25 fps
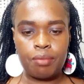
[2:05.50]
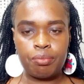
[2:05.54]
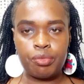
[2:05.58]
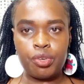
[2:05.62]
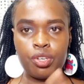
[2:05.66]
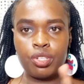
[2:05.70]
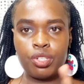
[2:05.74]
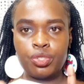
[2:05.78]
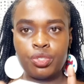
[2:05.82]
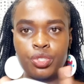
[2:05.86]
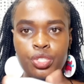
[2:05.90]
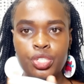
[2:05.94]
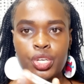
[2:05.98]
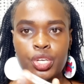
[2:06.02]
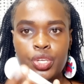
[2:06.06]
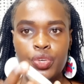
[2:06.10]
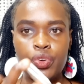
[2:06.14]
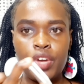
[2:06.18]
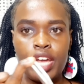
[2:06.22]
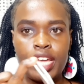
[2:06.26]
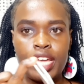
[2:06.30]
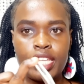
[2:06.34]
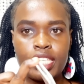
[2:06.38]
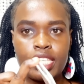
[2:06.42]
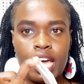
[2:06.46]
going to show you
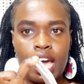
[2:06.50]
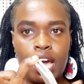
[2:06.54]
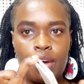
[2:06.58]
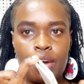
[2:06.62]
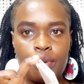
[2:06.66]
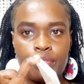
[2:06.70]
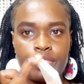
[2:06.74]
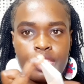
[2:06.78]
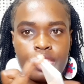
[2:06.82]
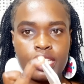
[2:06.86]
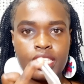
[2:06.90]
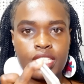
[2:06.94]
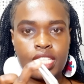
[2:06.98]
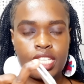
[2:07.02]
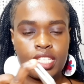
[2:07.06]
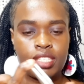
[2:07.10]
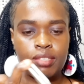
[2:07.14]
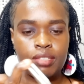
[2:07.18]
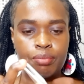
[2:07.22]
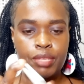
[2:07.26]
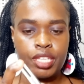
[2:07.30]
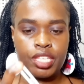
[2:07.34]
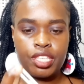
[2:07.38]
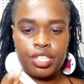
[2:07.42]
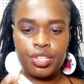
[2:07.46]
guys how this is
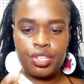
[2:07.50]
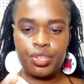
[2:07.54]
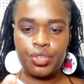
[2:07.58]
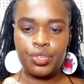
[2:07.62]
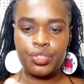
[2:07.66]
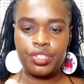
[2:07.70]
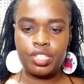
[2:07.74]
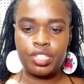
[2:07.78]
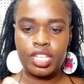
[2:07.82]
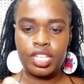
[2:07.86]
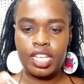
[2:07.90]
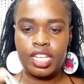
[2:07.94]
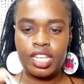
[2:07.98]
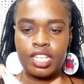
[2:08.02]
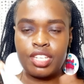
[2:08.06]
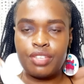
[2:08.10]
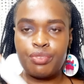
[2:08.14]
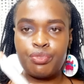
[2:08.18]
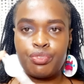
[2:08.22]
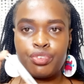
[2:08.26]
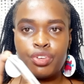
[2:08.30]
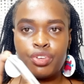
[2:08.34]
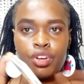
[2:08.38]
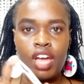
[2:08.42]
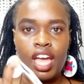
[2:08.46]
being used, and if
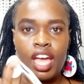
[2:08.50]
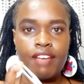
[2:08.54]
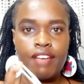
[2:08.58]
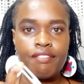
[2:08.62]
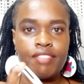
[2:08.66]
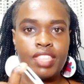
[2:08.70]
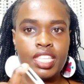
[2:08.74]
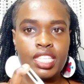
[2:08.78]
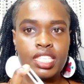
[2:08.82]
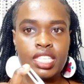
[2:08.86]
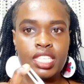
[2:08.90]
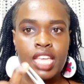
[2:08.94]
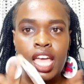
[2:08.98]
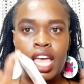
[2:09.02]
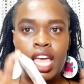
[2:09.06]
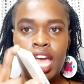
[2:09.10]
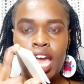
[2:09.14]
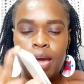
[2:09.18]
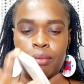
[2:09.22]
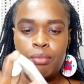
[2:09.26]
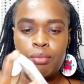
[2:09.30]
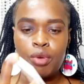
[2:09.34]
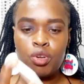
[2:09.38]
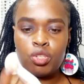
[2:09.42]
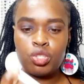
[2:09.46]
you don't have this,
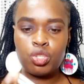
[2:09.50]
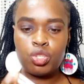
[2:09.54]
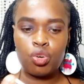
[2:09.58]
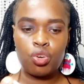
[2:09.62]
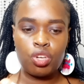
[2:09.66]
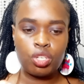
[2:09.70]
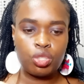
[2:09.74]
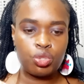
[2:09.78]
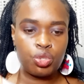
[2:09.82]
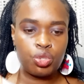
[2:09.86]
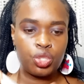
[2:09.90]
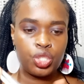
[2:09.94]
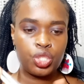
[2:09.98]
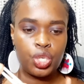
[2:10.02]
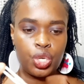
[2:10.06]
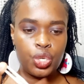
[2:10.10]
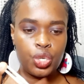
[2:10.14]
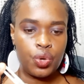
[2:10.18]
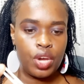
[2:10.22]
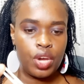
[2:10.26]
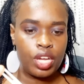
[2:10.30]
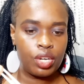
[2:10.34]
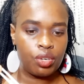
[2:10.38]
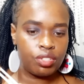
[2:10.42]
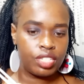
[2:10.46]
I'm also going to show you
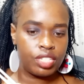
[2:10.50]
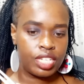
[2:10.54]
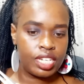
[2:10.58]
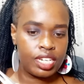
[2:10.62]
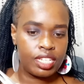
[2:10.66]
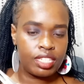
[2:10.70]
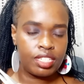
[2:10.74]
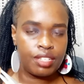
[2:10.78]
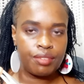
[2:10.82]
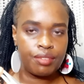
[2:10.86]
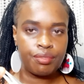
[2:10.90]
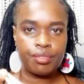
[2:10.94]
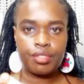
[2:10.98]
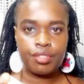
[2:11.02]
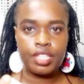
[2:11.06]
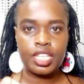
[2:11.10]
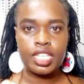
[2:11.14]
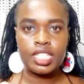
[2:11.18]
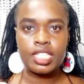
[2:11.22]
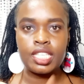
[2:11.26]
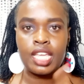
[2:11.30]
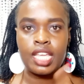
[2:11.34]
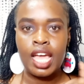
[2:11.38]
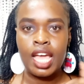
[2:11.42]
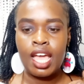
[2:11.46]
an alternative to
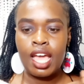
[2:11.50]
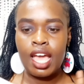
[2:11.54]
this.